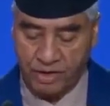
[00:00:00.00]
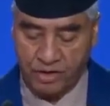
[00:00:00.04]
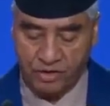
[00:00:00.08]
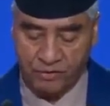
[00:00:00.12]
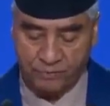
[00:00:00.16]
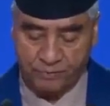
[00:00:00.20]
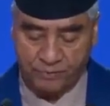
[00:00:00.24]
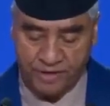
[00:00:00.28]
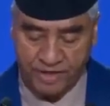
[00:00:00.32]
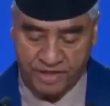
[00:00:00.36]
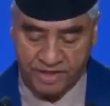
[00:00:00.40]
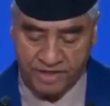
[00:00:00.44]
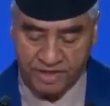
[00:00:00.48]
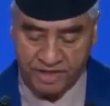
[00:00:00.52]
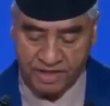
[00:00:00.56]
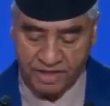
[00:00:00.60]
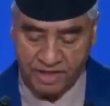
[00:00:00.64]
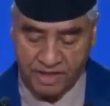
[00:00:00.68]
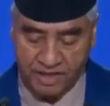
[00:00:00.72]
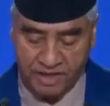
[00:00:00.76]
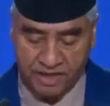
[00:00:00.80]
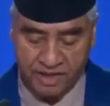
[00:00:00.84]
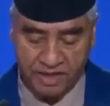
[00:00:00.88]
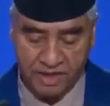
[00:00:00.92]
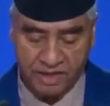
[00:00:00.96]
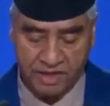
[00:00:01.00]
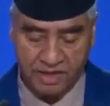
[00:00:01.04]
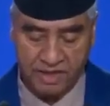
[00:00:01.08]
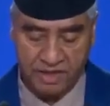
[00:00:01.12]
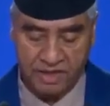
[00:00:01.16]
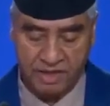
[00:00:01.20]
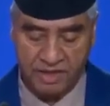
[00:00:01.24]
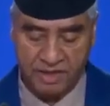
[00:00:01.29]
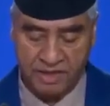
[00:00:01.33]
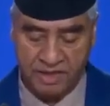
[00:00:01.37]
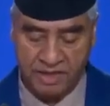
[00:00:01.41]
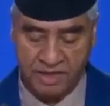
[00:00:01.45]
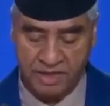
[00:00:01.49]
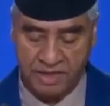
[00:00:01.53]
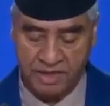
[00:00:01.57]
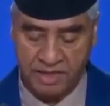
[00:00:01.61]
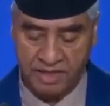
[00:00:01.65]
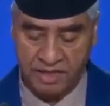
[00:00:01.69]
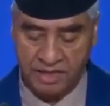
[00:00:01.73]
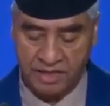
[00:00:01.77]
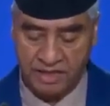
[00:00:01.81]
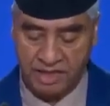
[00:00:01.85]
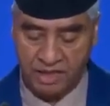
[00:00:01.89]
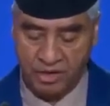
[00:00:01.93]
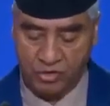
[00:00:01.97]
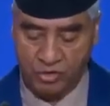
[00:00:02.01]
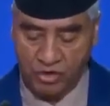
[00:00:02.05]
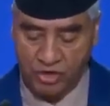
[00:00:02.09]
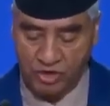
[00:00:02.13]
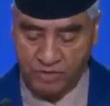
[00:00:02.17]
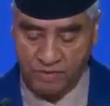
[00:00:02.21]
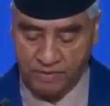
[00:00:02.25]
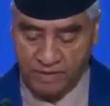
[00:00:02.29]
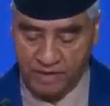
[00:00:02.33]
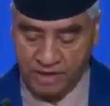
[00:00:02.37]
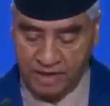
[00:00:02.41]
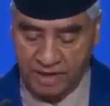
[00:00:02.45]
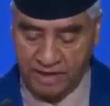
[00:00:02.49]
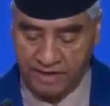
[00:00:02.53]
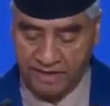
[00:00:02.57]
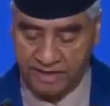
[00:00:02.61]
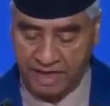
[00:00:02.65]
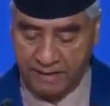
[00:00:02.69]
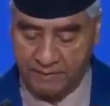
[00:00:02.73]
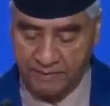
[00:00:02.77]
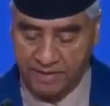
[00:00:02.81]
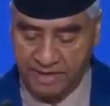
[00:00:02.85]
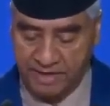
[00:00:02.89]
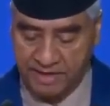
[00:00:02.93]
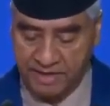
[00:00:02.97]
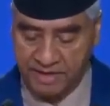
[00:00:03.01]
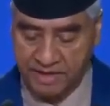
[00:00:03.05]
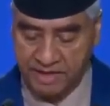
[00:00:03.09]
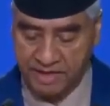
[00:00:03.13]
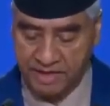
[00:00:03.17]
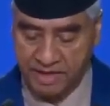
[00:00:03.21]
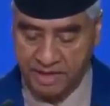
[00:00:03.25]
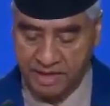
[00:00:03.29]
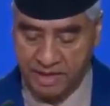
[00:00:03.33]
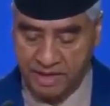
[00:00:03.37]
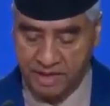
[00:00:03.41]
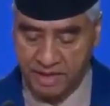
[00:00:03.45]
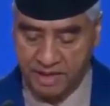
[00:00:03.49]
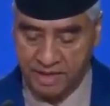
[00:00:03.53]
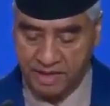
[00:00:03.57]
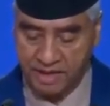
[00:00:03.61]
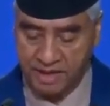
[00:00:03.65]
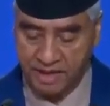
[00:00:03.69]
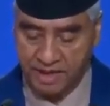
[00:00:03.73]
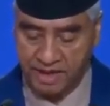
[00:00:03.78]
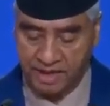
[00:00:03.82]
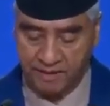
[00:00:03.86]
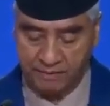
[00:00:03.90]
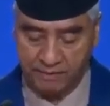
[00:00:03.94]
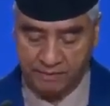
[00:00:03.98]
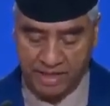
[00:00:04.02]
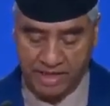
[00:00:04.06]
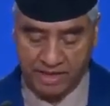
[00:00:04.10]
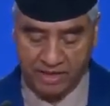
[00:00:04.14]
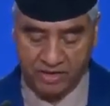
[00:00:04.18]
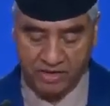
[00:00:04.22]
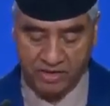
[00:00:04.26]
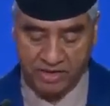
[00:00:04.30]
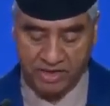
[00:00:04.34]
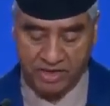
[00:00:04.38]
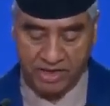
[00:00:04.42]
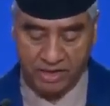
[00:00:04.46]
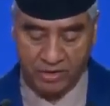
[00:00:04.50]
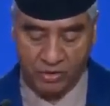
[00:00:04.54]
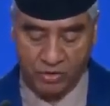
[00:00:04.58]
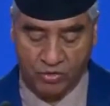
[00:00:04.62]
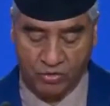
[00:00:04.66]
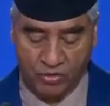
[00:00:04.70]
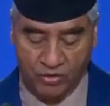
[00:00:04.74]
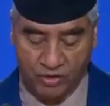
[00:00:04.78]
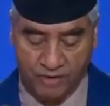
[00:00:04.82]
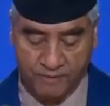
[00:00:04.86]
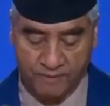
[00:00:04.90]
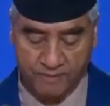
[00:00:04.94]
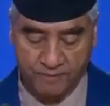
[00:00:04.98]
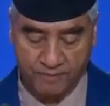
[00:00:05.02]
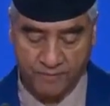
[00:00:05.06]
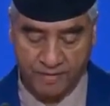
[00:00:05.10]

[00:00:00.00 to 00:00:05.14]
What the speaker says: on physical, economical damage in my country alone.